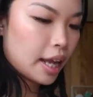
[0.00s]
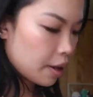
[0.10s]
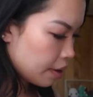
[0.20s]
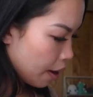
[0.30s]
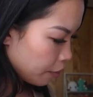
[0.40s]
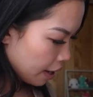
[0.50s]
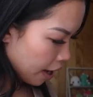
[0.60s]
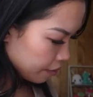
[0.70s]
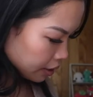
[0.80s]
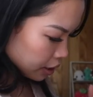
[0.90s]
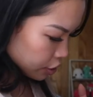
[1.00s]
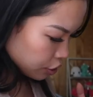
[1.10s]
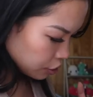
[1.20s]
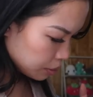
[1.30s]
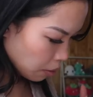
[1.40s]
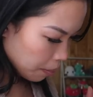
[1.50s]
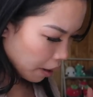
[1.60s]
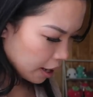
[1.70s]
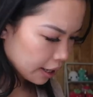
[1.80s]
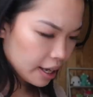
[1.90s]
Then now we have these two small
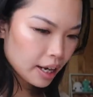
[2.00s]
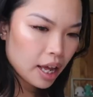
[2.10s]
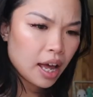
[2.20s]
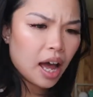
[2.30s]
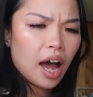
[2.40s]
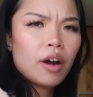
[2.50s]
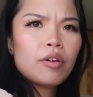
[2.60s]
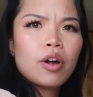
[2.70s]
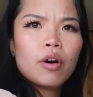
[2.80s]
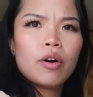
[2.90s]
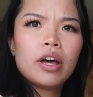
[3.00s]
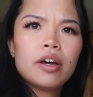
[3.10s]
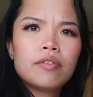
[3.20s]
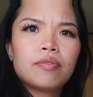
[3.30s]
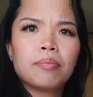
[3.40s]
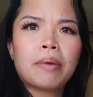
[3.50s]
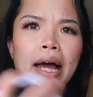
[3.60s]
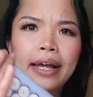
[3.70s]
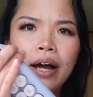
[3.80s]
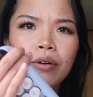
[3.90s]
pockets. I don't know if
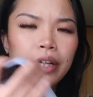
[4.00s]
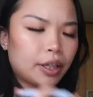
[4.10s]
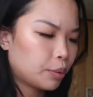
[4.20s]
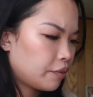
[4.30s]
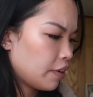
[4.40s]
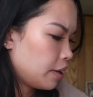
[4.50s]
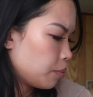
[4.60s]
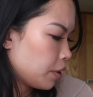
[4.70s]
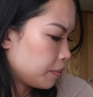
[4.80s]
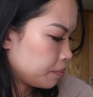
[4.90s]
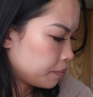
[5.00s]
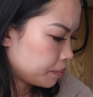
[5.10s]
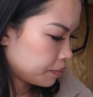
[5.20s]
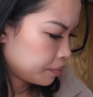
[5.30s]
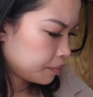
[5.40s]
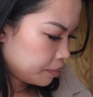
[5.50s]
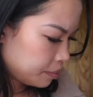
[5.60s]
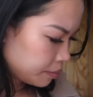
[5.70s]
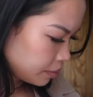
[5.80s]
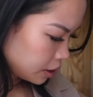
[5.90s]
my calculator will fit in one. Let's
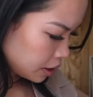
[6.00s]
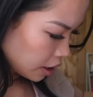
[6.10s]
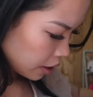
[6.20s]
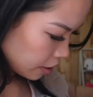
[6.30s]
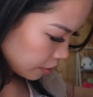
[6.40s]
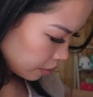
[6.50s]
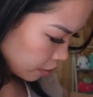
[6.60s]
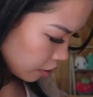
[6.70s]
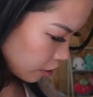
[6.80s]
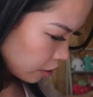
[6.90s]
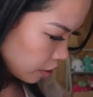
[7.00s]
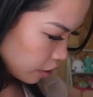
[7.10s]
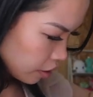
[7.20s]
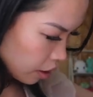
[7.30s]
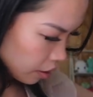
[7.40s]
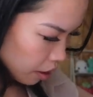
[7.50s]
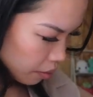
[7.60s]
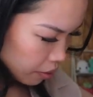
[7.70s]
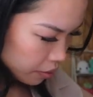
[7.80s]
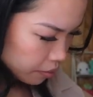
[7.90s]
see. Not
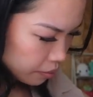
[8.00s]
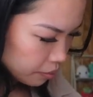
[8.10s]
that one.